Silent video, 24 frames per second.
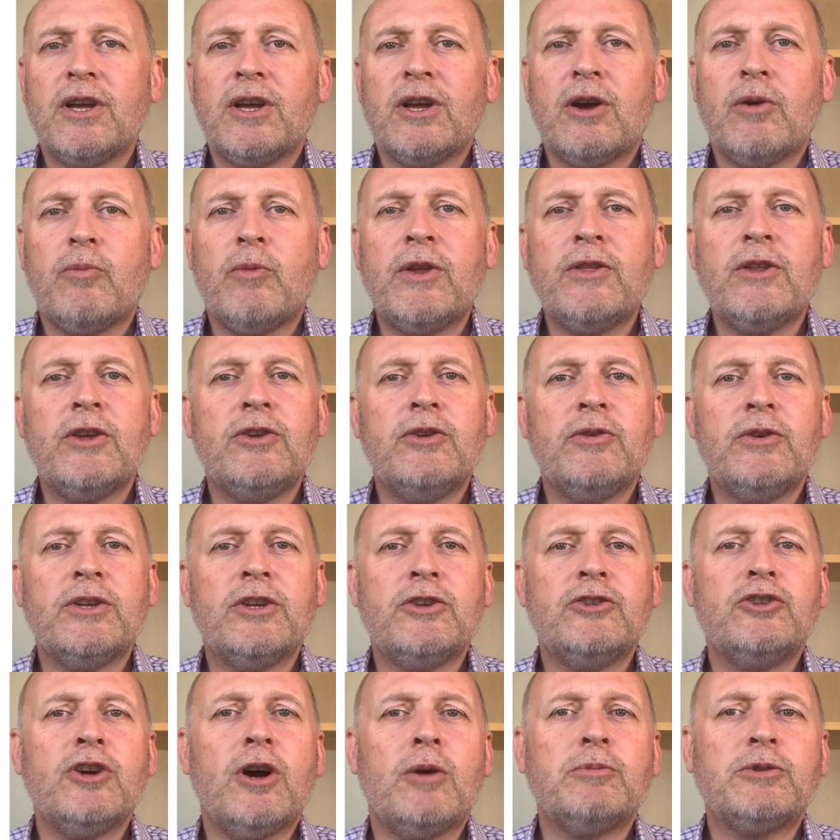and when they're doing the
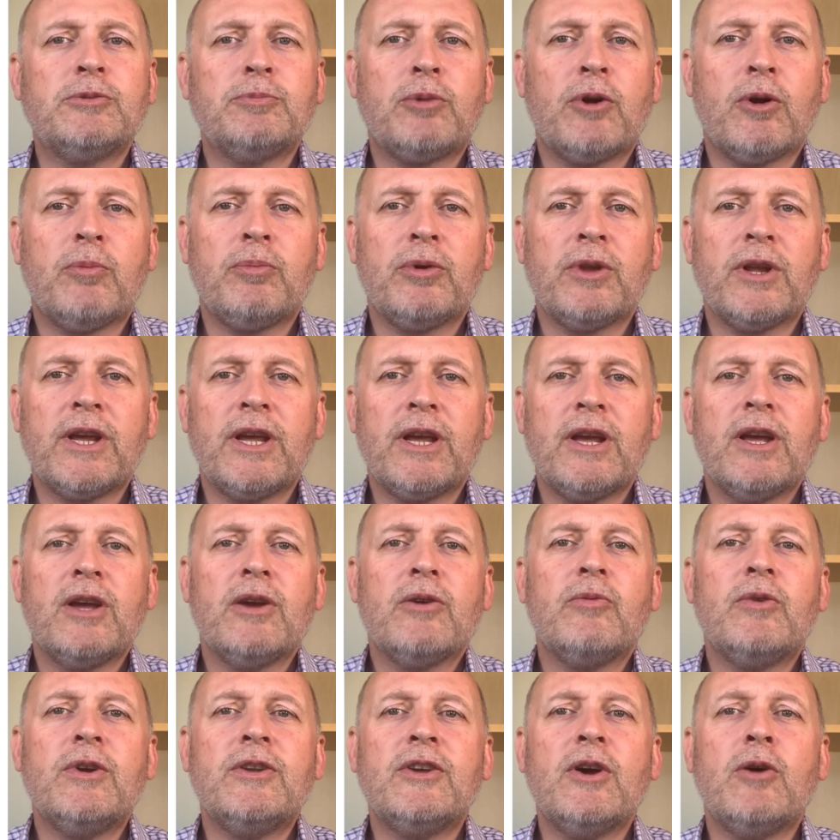jobs properly,
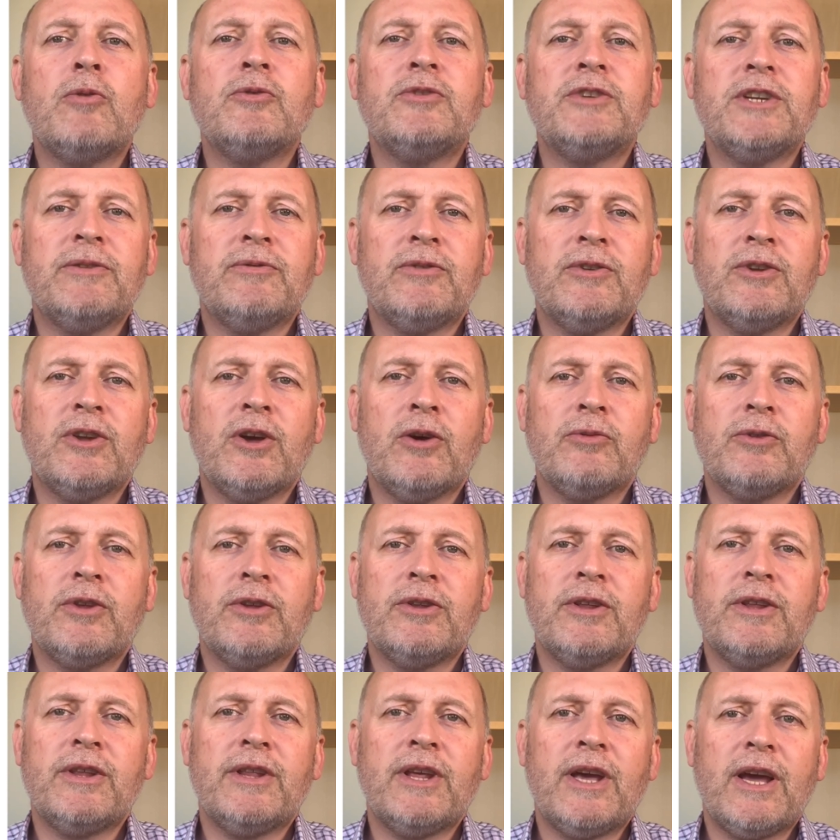we don't even know that
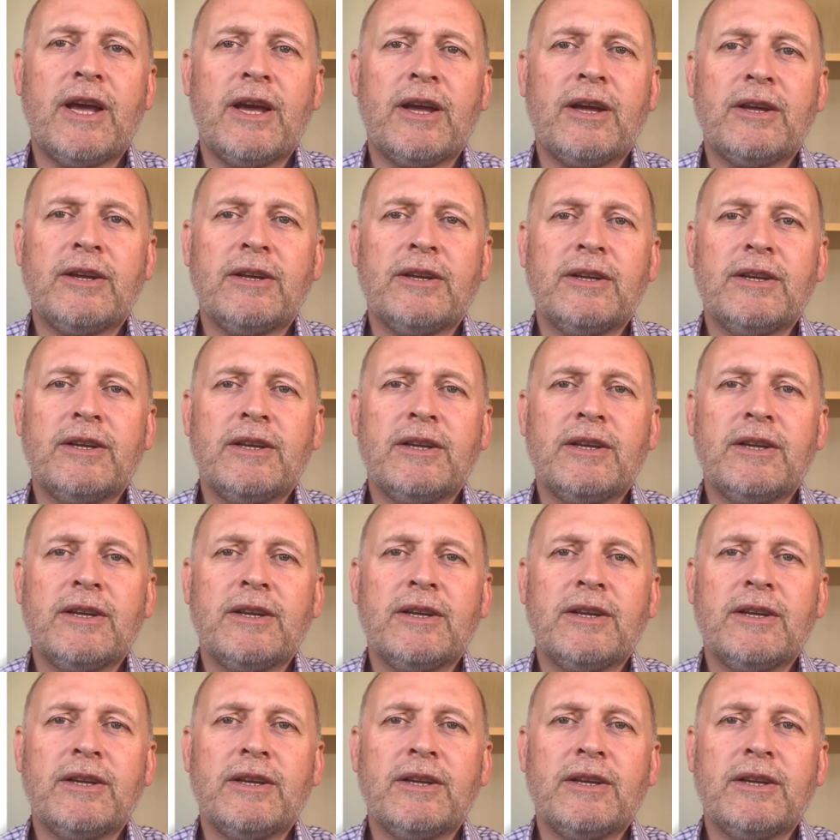they're there.